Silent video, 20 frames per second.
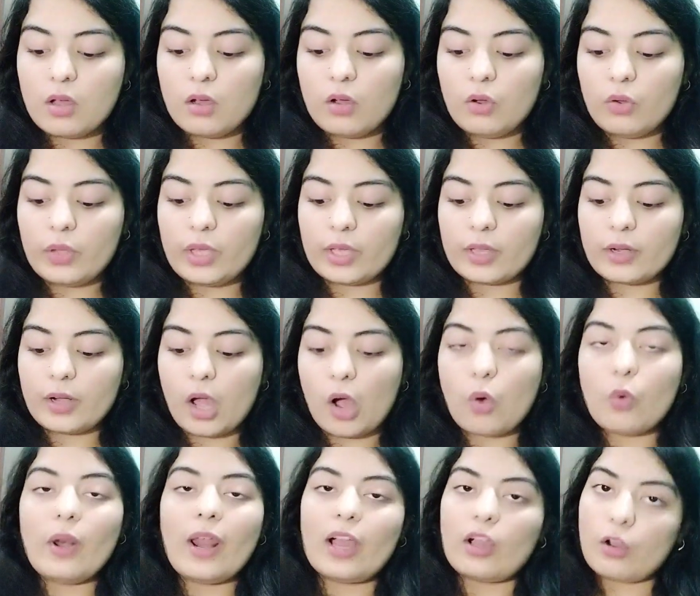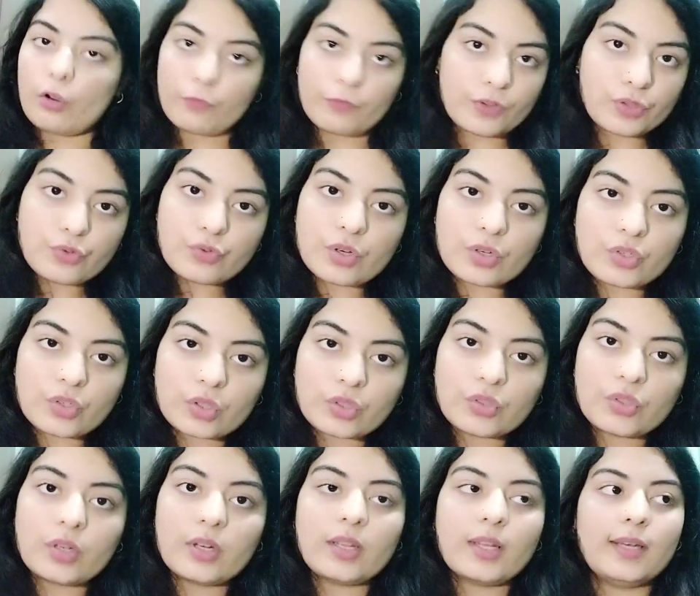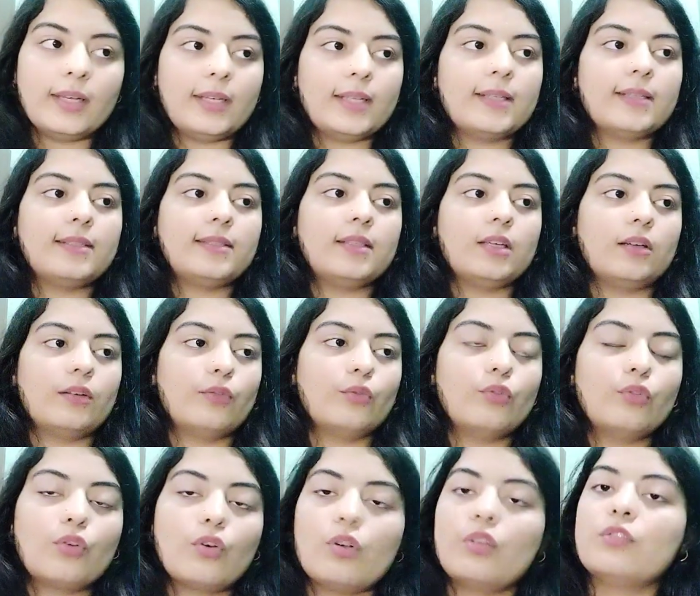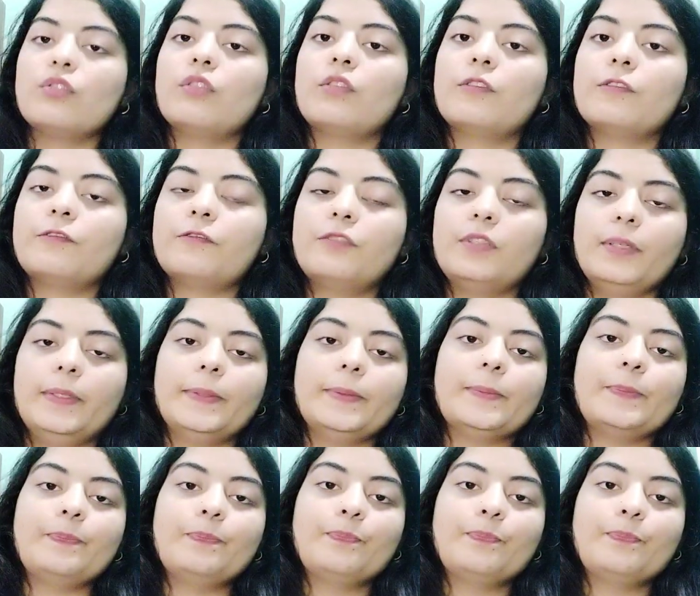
Okay, now lack of infrastructure, it is the root cause of the